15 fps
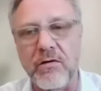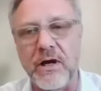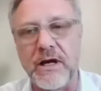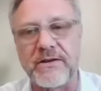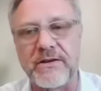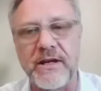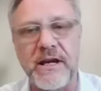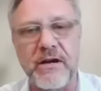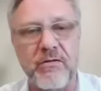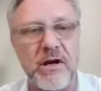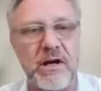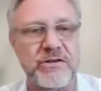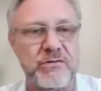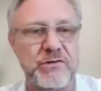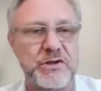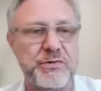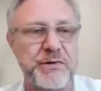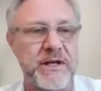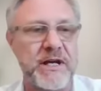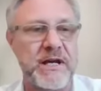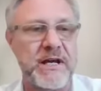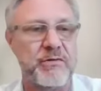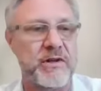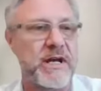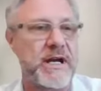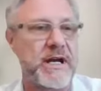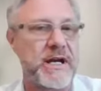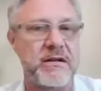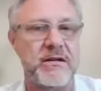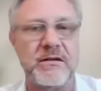right there, Roger. Wish we'd led with
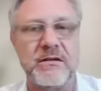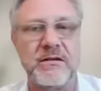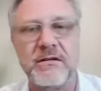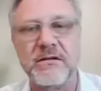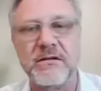that.